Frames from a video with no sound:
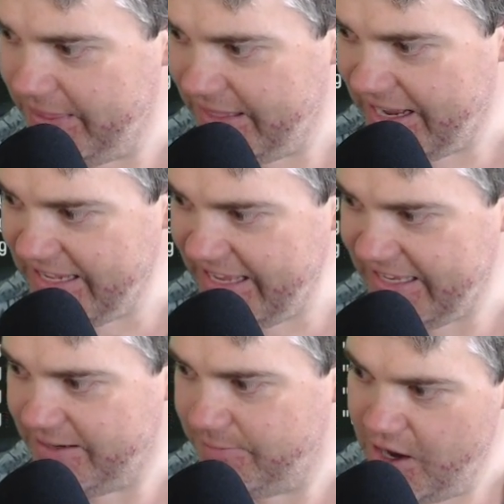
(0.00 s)
I like
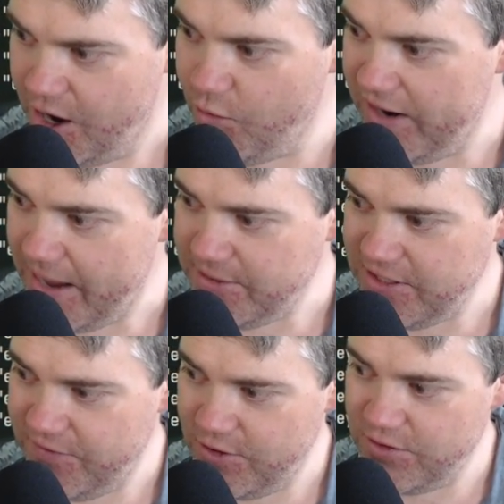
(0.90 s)
it. Oh, what happens
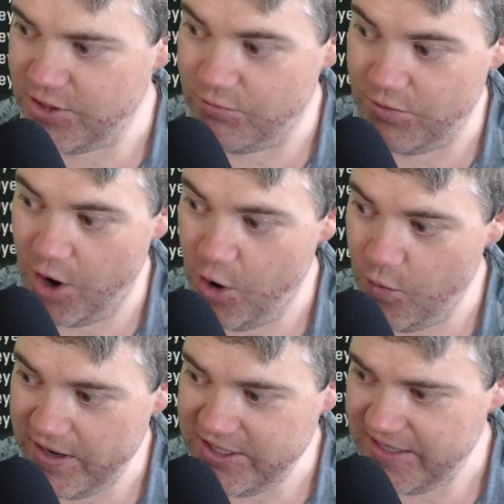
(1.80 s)
if you use a row
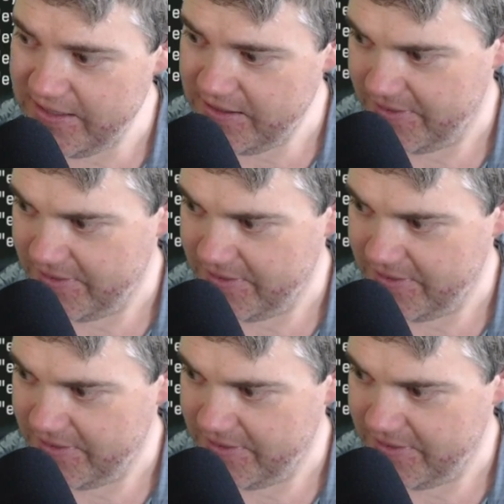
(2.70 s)
widget?